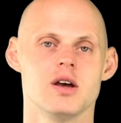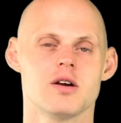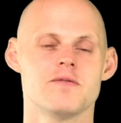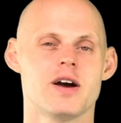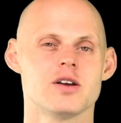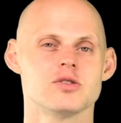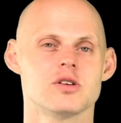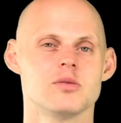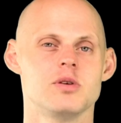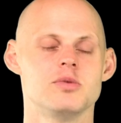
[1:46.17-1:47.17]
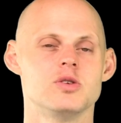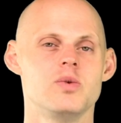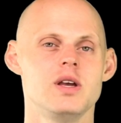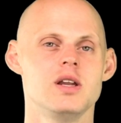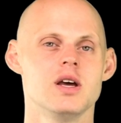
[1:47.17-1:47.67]
Our values are going to be
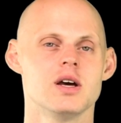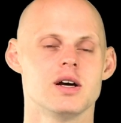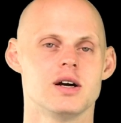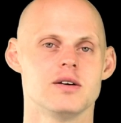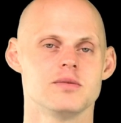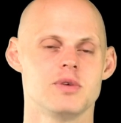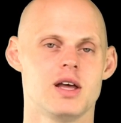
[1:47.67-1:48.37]
between uh,